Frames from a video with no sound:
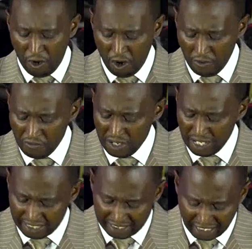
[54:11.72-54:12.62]
of
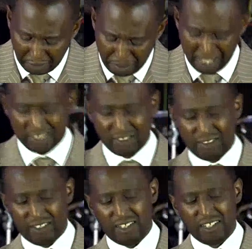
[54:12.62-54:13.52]
a sick
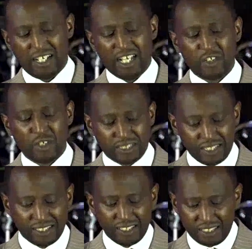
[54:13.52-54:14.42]
person and you are
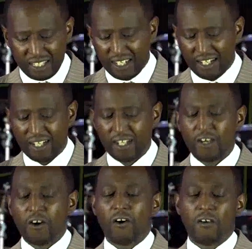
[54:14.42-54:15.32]
taking care
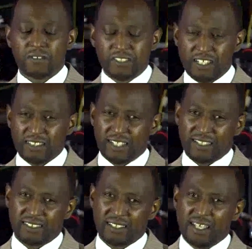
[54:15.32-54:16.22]
of
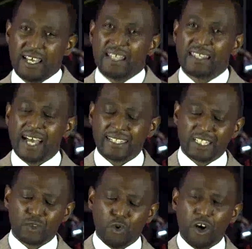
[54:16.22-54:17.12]
Jesus.
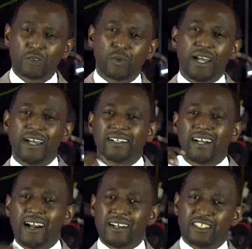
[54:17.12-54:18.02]
That is what we're
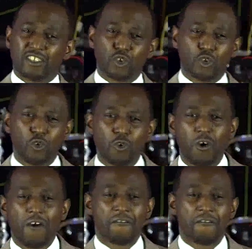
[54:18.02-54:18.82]
encouraged to do